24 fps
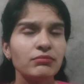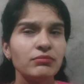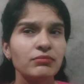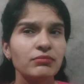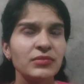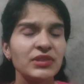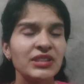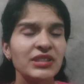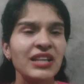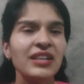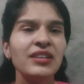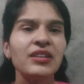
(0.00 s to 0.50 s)

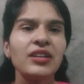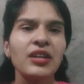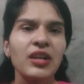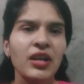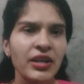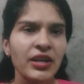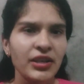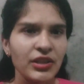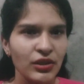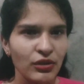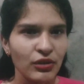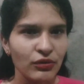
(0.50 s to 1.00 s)
central
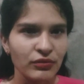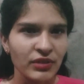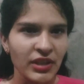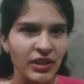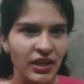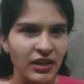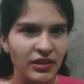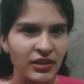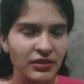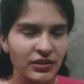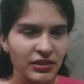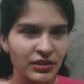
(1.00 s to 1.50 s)
idea of
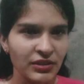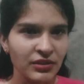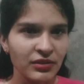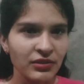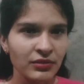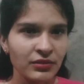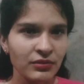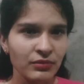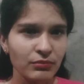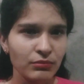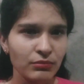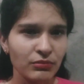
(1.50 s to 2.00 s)
that
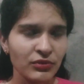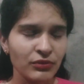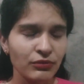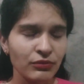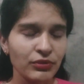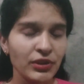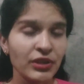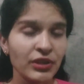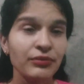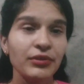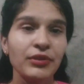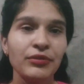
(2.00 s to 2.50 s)
in
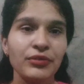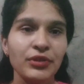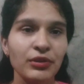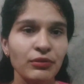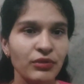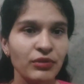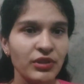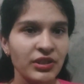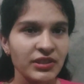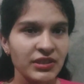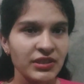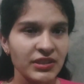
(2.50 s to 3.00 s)
150
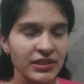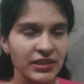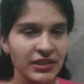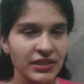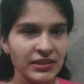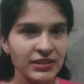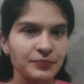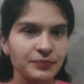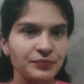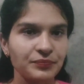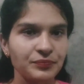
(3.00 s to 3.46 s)
words. Yes.